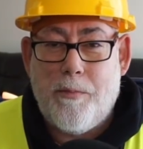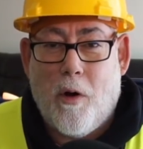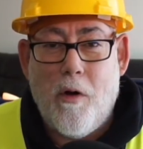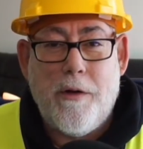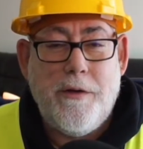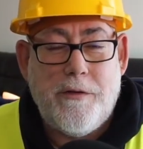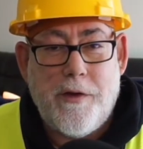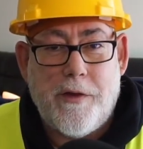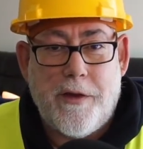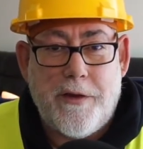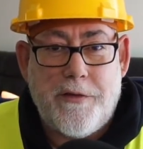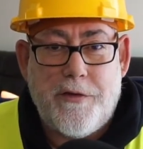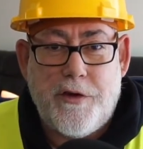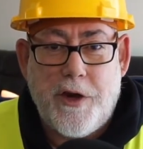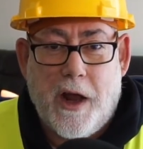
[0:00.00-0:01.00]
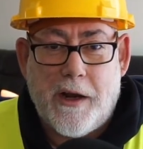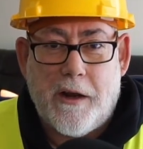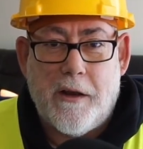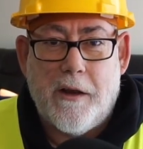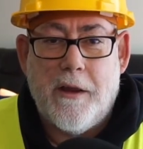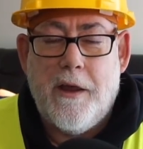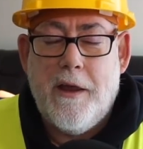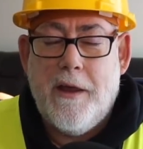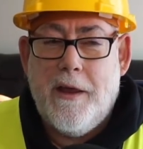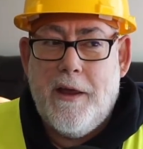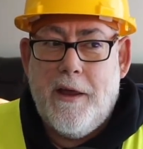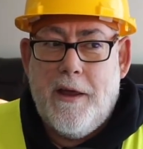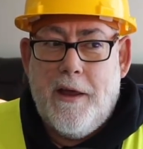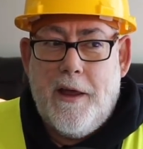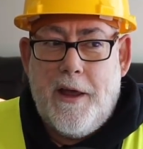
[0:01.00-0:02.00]
point of this channel
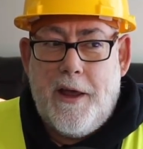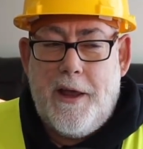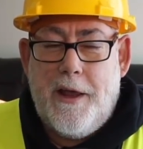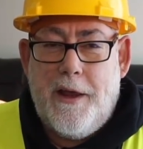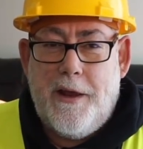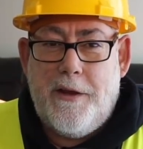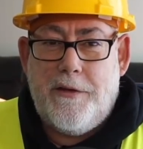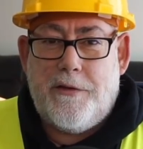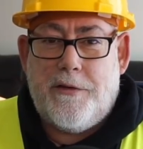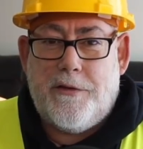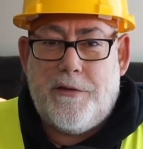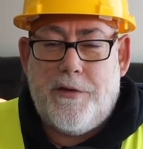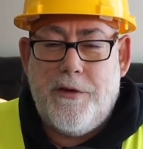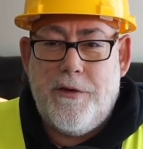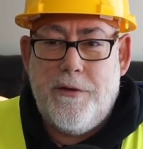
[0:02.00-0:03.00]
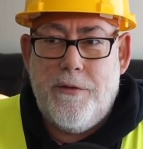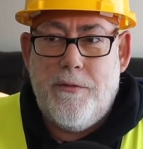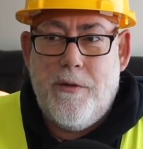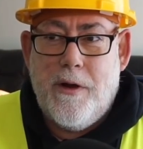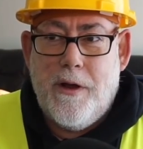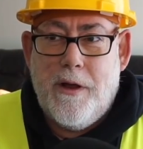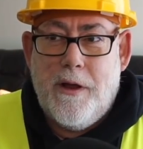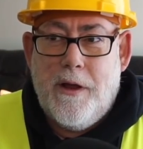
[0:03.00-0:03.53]
is to